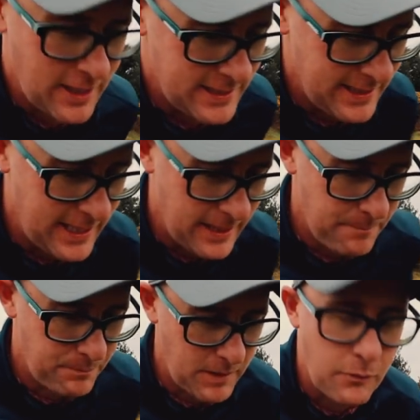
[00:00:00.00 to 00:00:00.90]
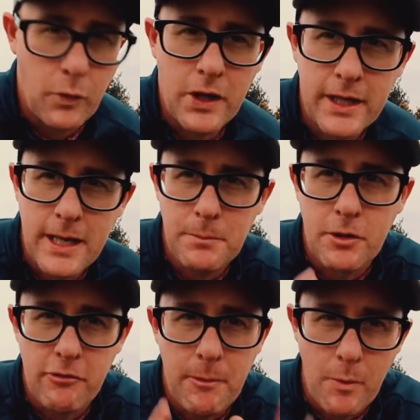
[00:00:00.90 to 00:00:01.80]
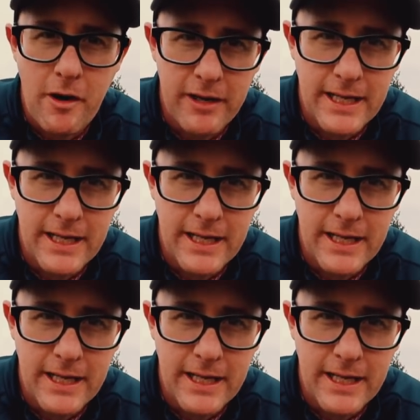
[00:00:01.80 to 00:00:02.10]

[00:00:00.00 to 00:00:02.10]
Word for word: idea, if we're going to keep the grip where it